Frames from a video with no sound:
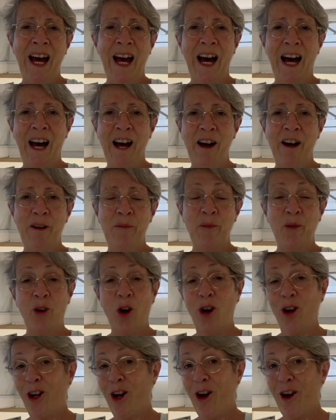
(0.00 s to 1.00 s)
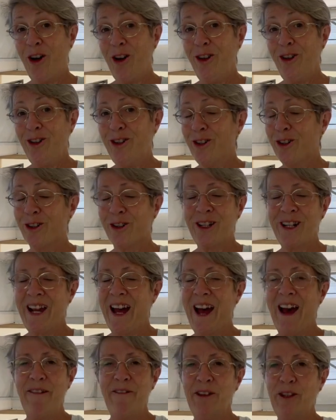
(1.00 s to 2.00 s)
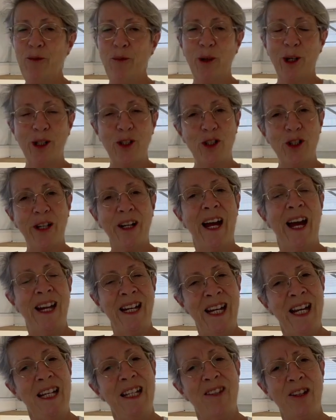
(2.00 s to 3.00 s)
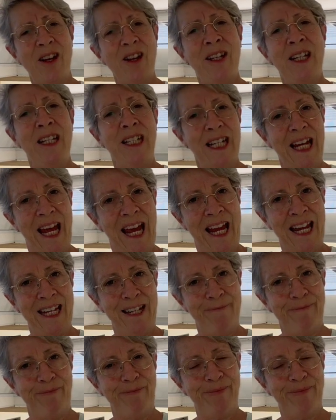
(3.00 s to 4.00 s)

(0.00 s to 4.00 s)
Rocco, you're an avid watcher, and he's only 10.